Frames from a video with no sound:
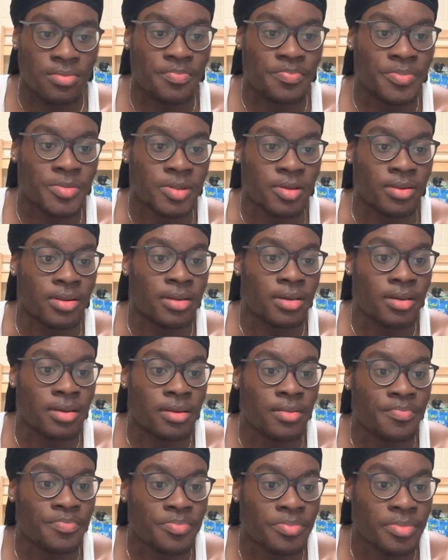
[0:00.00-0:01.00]
Sorry.
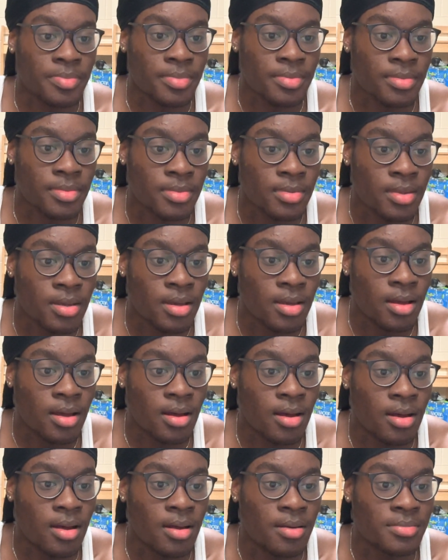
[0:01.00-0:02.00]

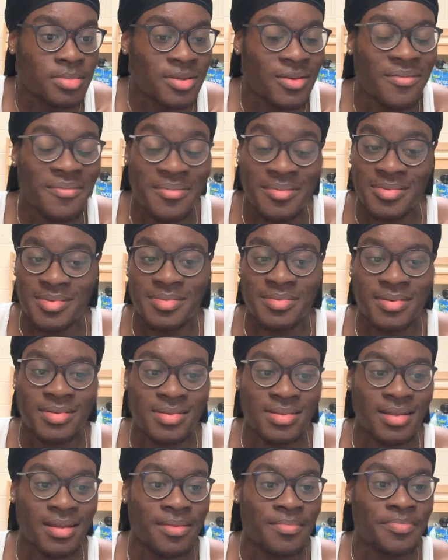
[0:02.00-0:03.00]
Sorry for
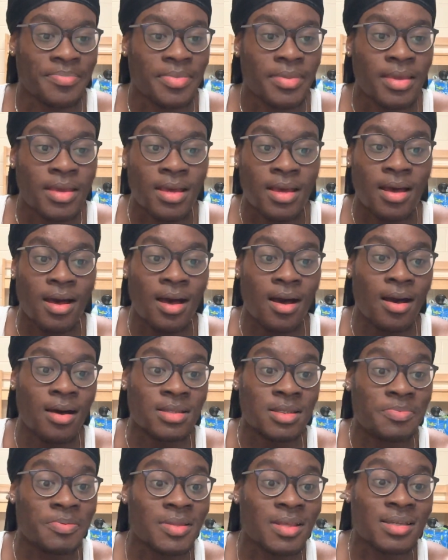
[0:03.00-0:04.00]
mispronouncing
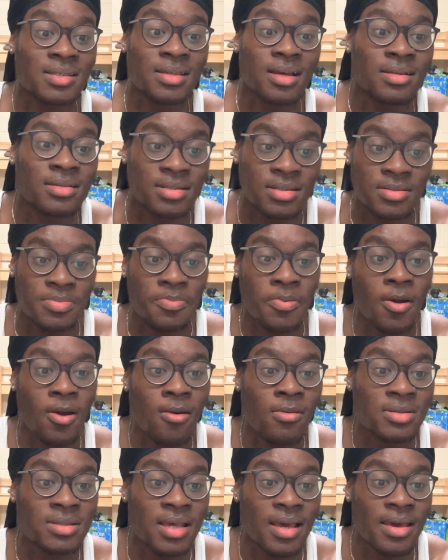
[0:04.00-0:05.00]
that. To put such,
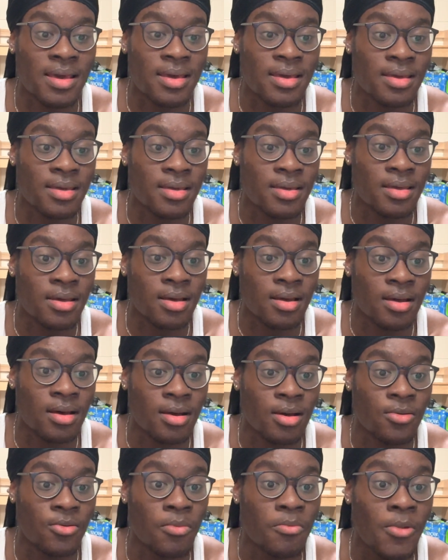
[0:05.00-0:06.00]
Pearl was a
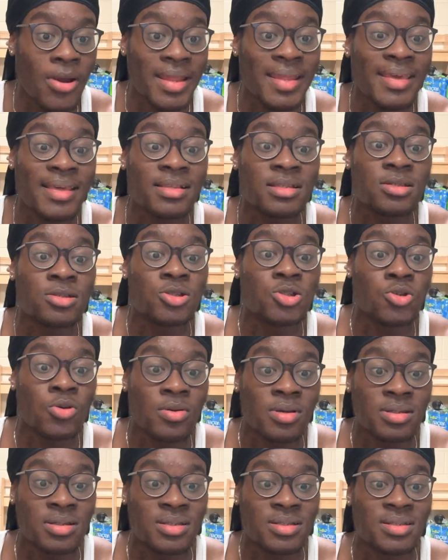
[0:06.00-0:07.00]
Romanian
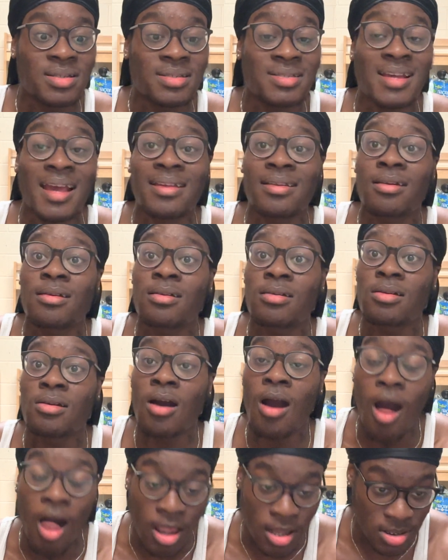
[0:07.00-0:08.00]
Jewish
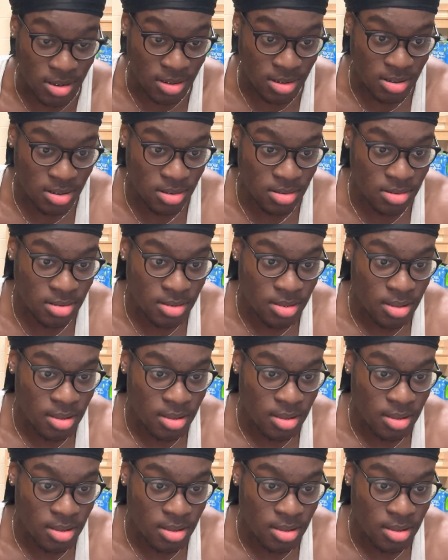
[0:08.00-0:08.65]
gynecologist